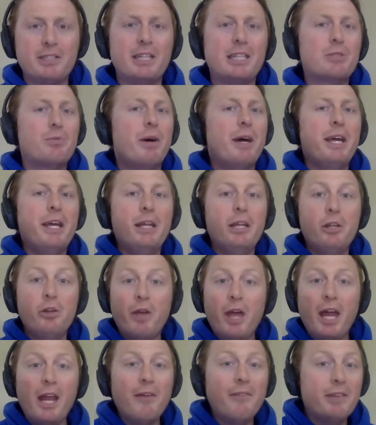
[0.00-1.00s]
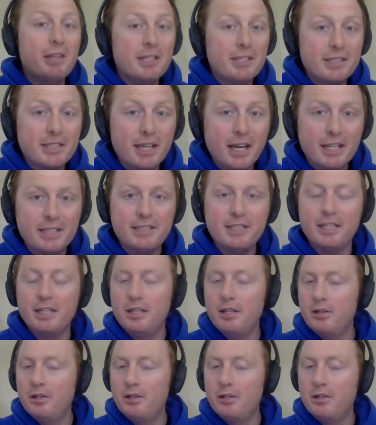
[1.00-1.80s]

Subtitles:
That's why you can't even discuss it.